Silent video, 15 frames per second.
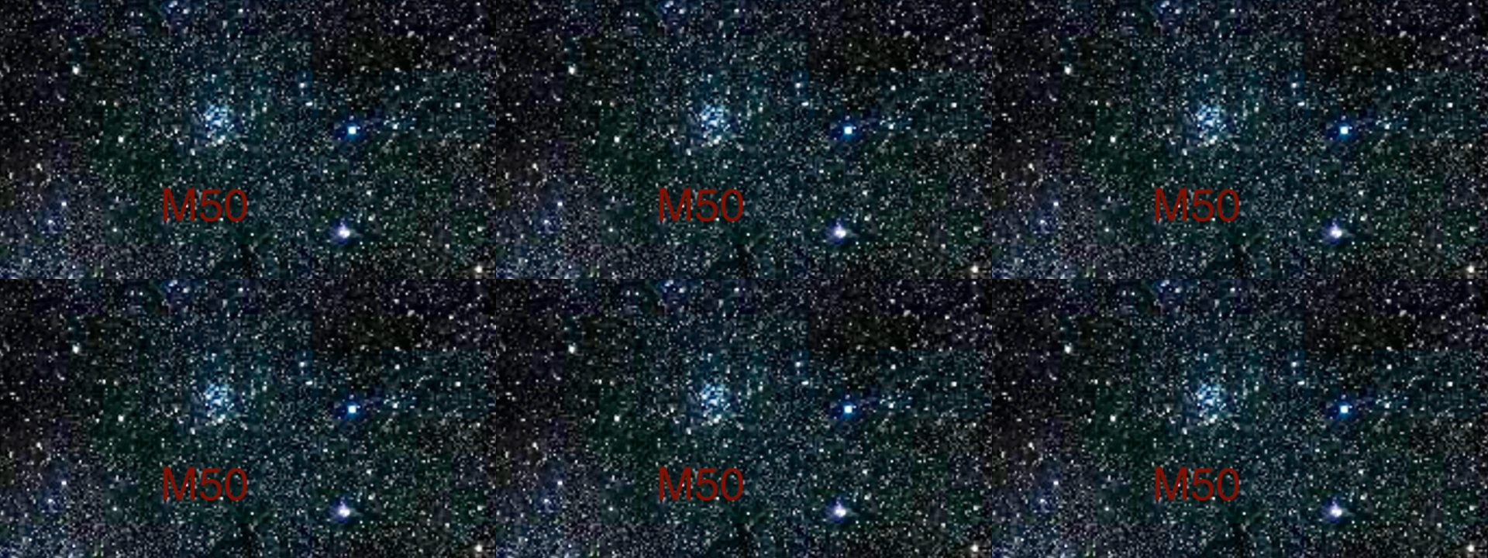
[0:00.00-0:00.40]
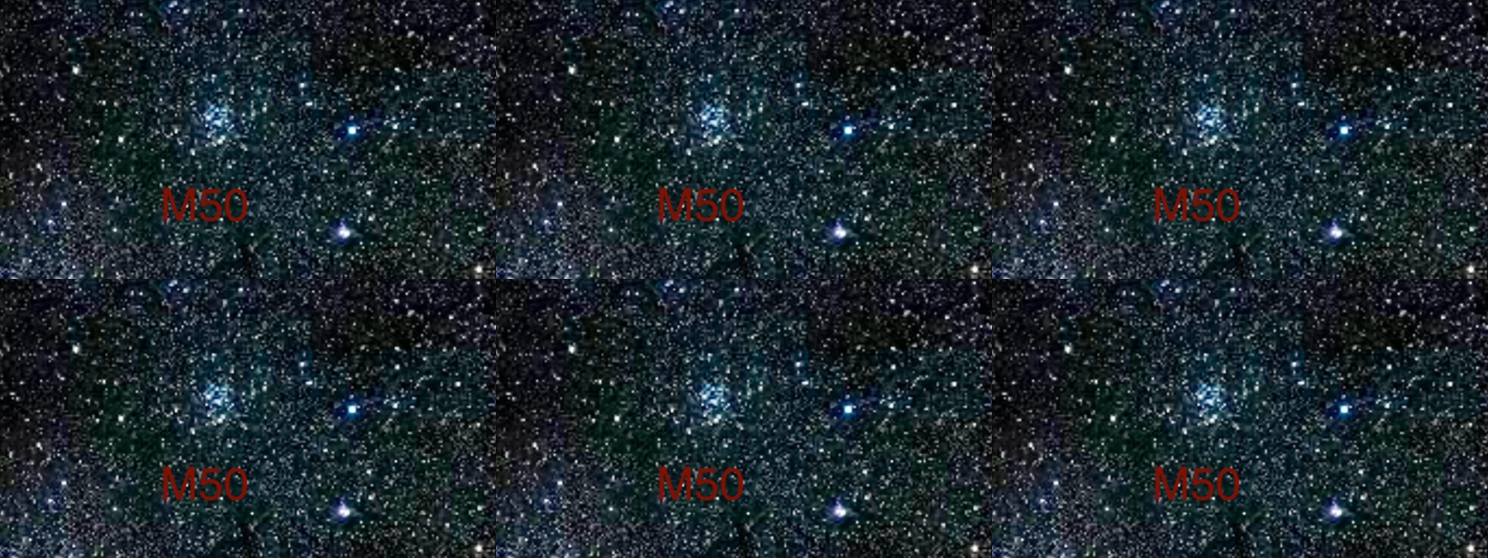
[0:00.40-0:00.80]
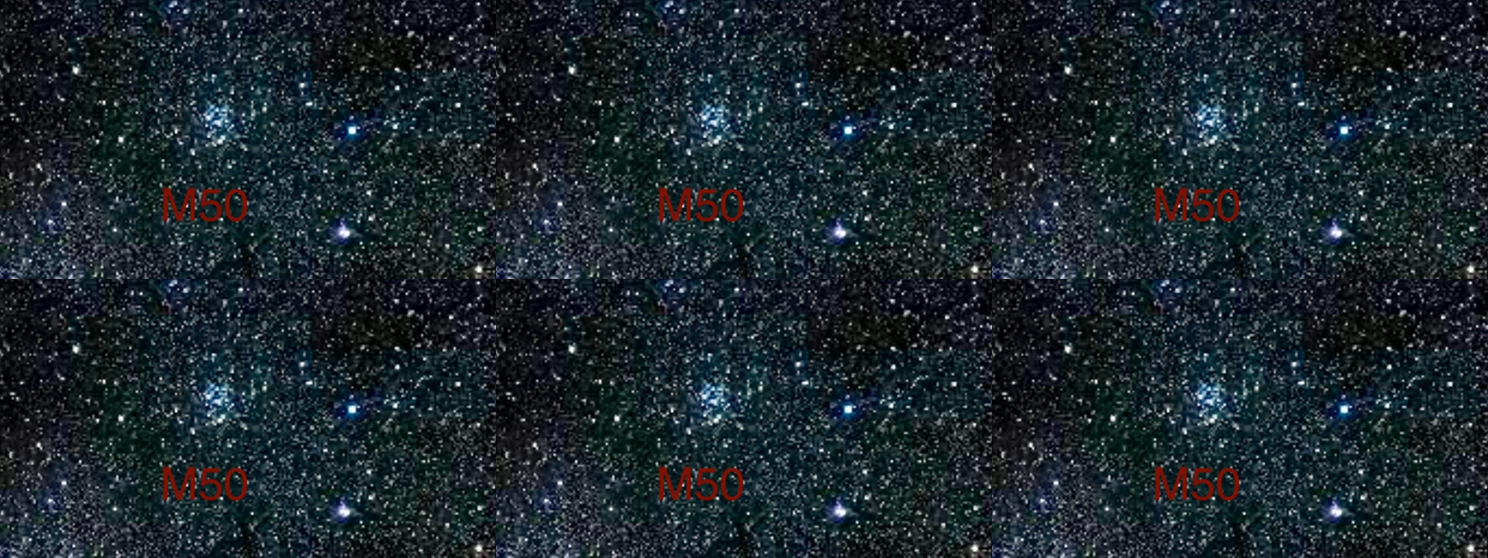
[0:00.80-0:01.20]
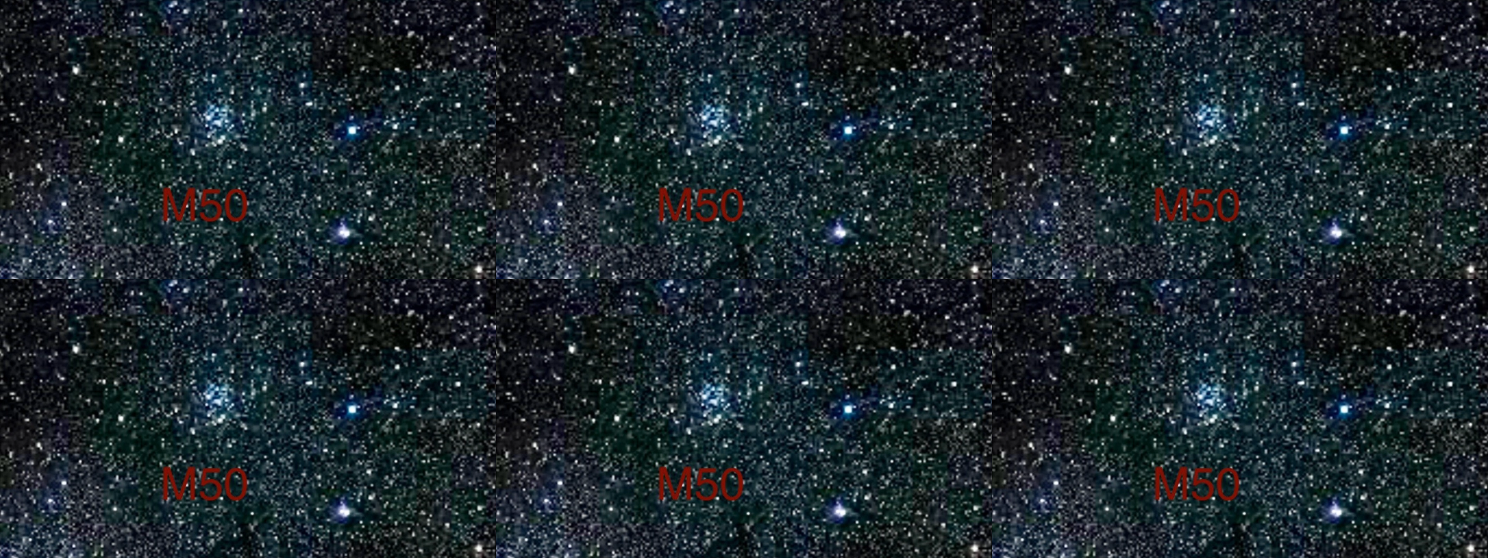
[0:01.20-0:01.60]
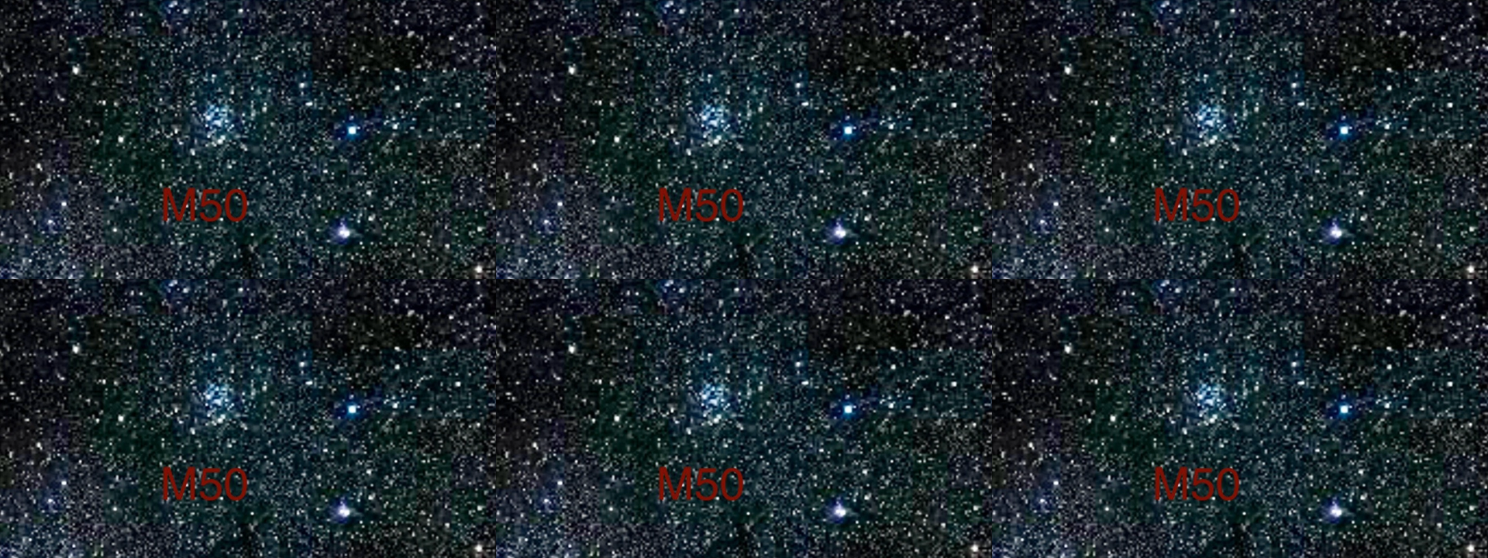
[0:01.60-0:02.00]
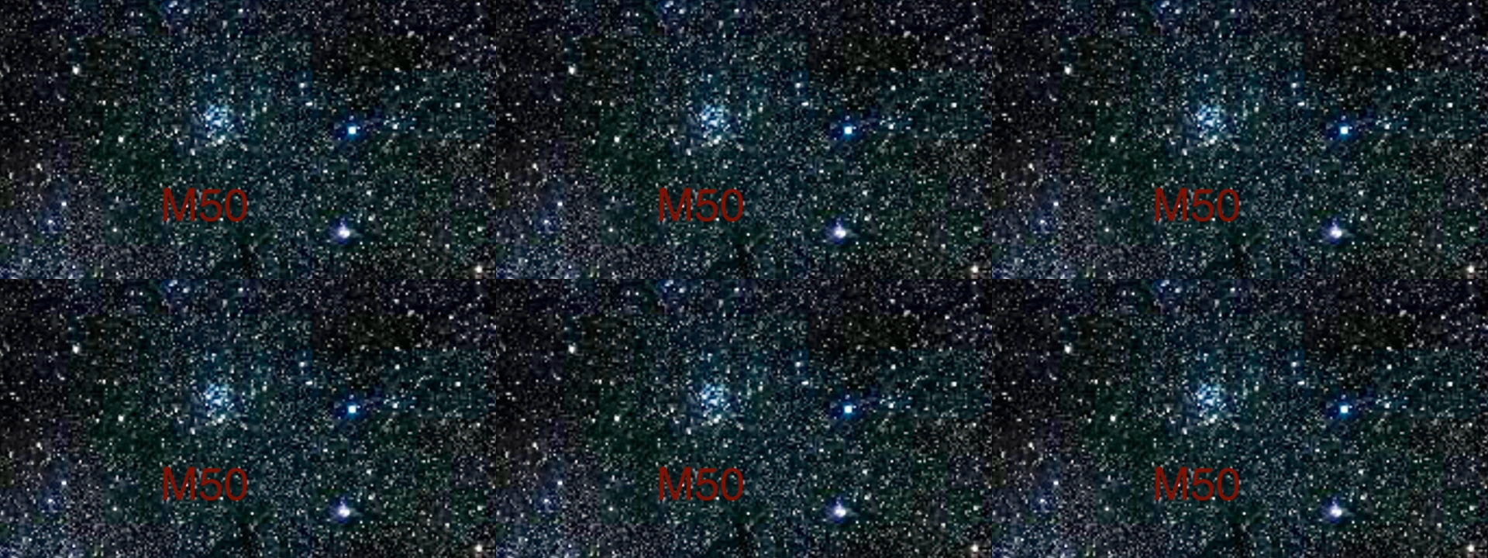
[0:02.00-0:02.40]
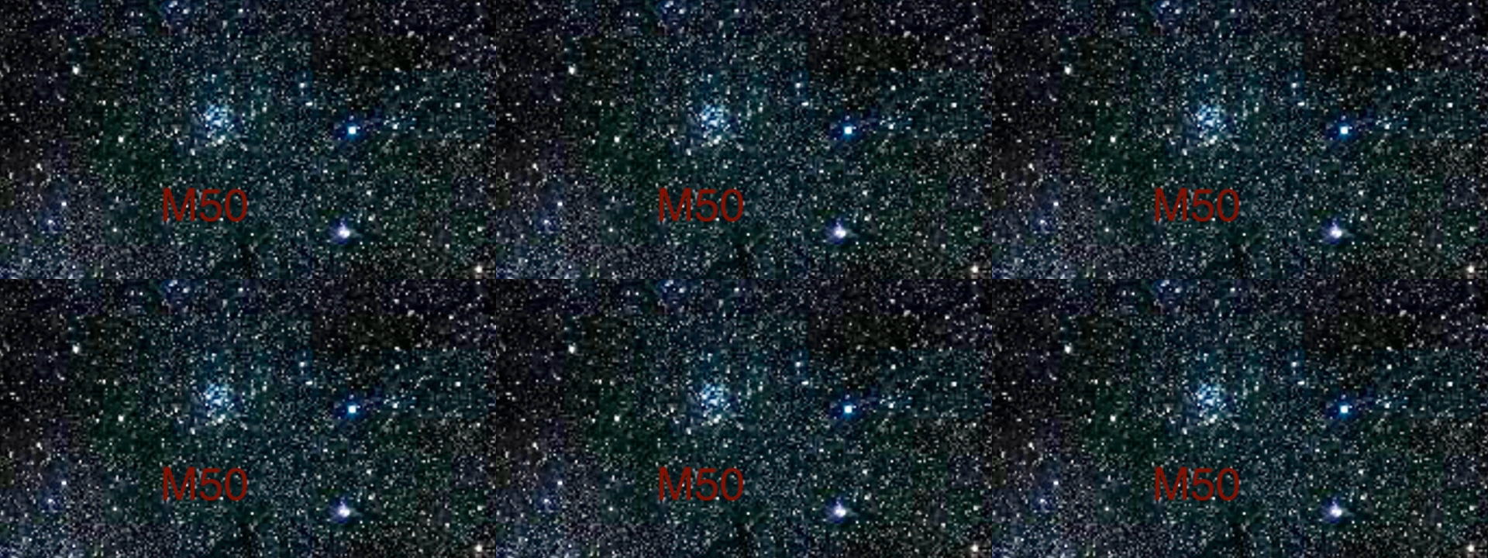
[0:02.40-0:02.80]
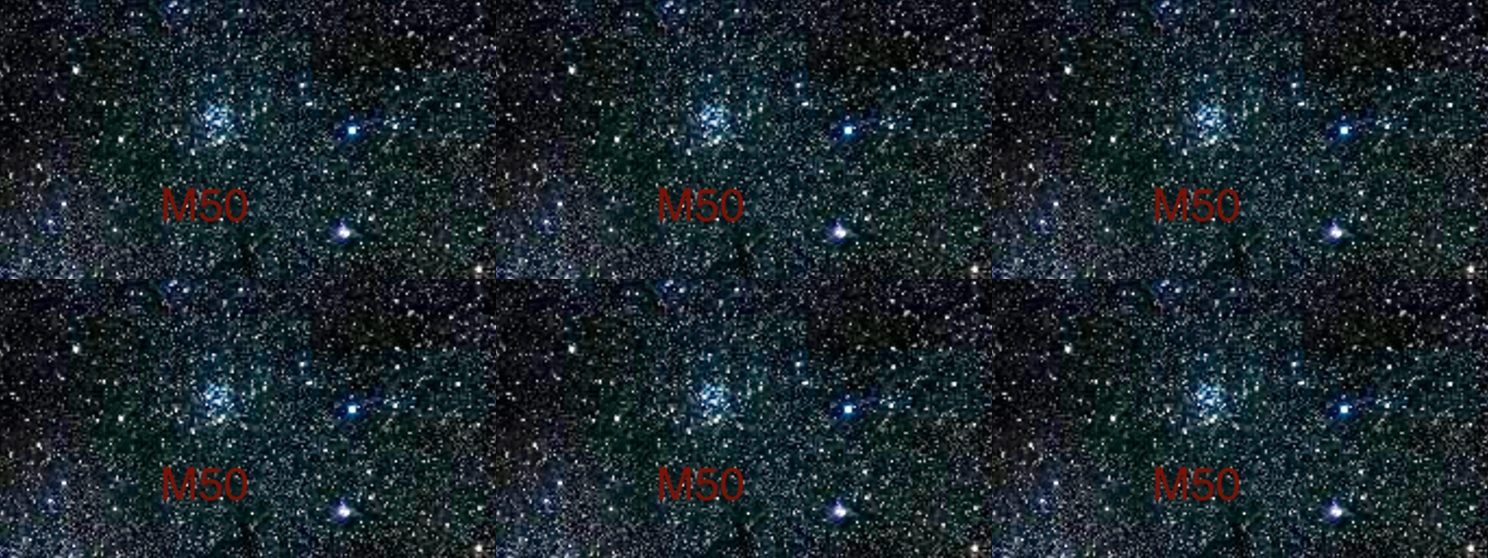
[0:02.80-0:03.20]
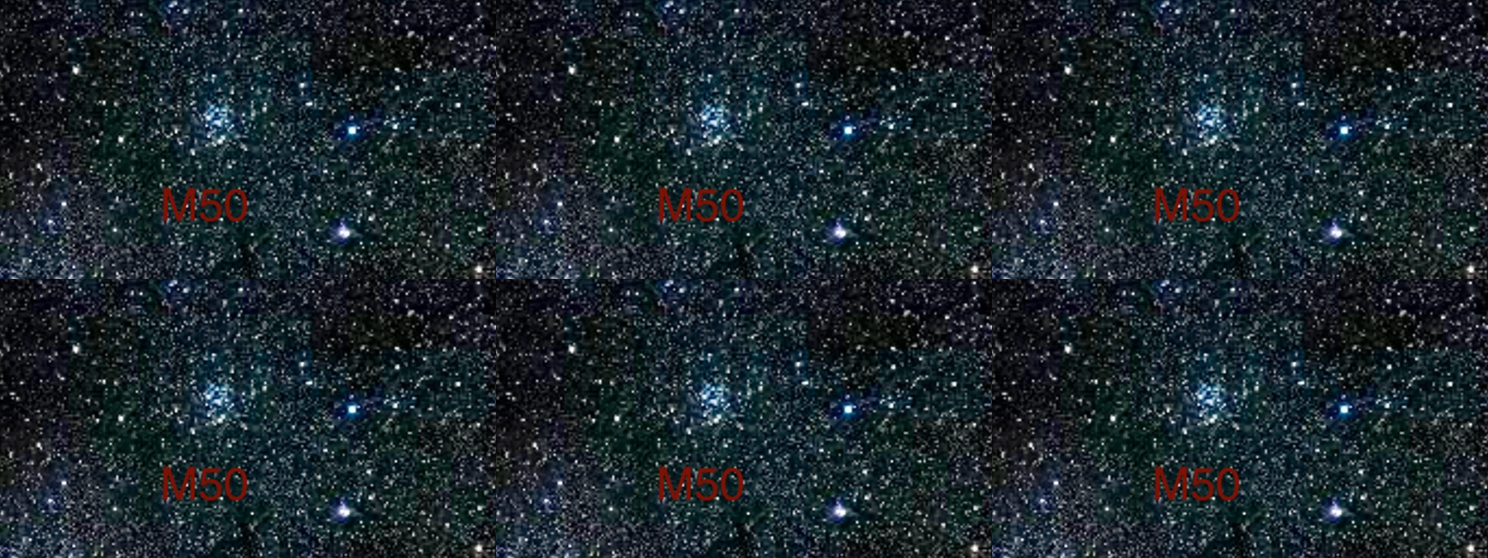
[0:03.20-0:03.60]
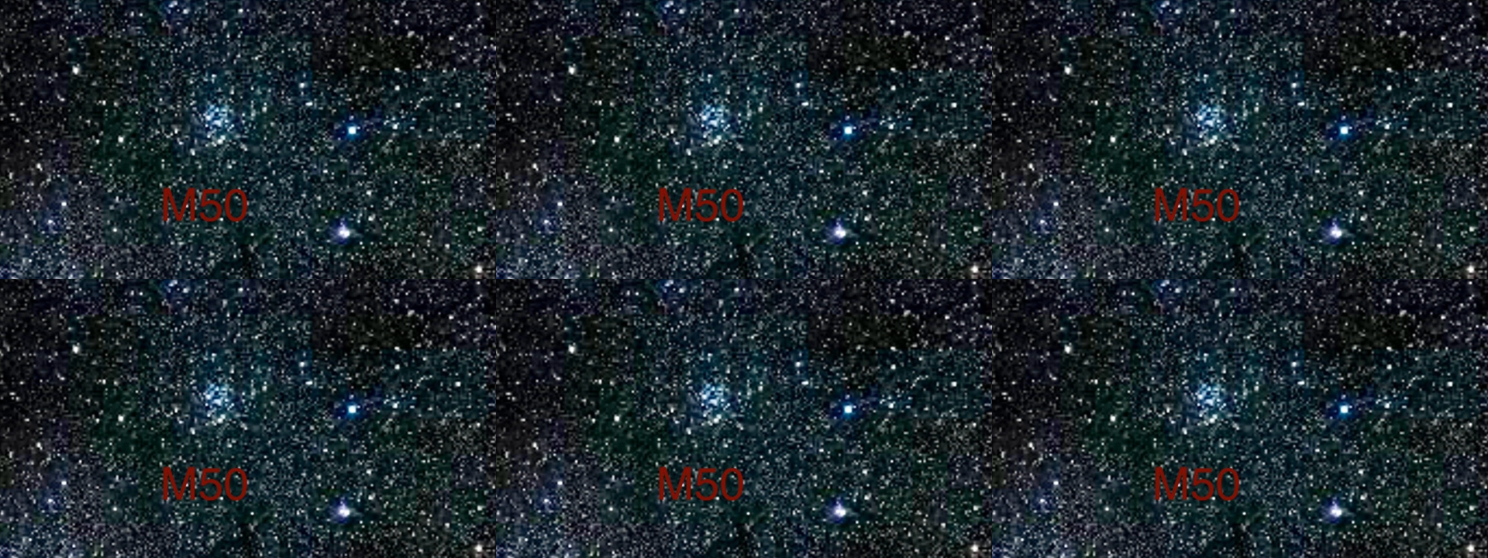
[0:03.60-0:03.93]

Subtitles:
[unreadable: no face in view]